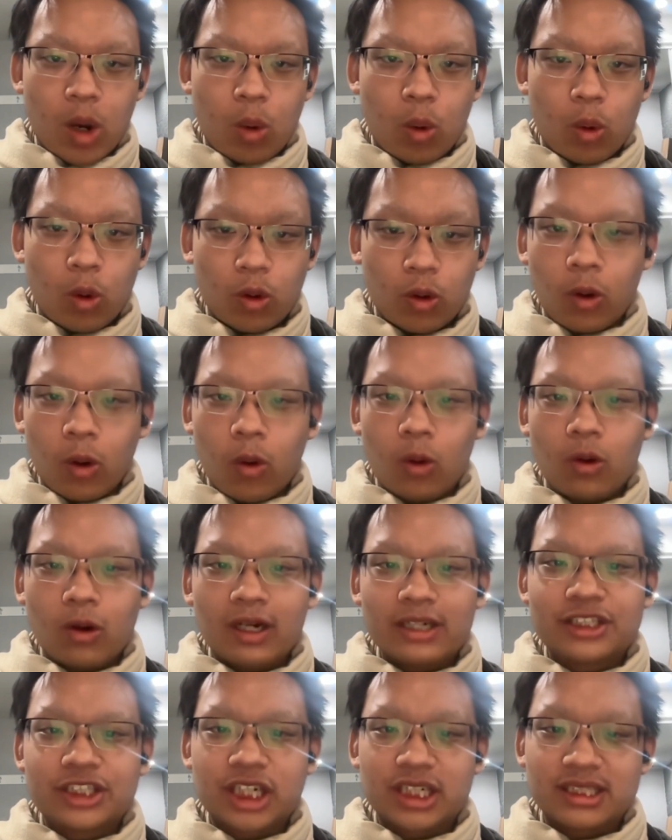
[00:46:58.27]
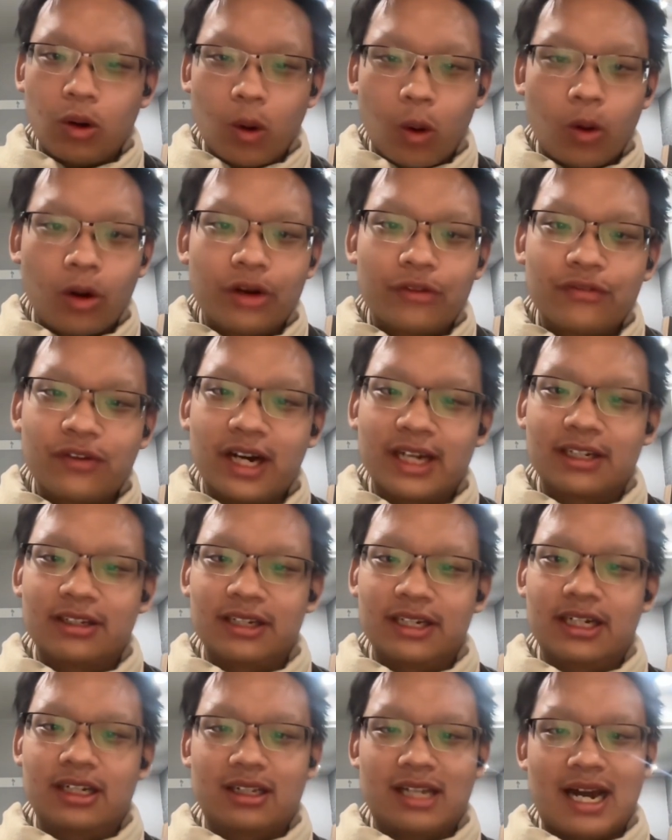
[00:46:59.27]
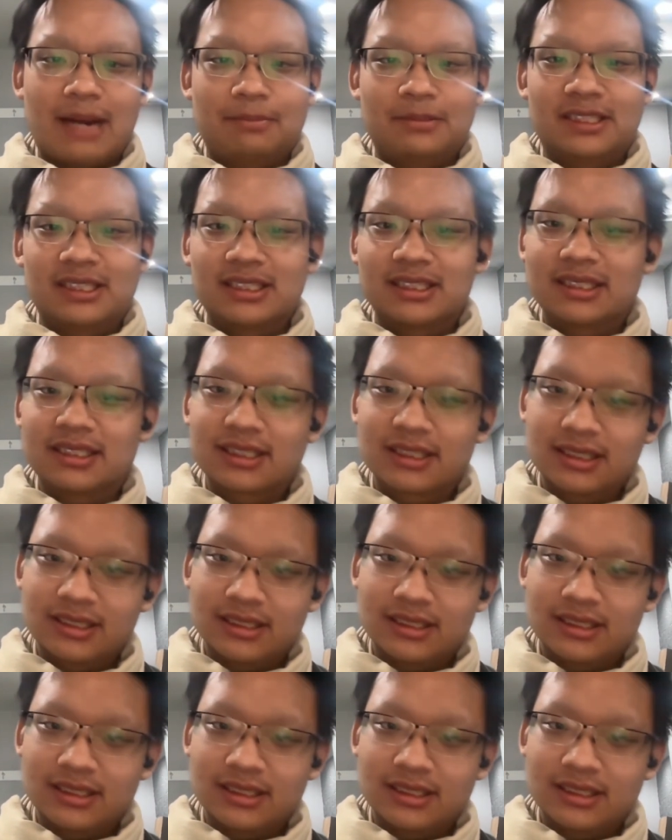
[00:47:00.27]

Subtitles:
or it finally collapses.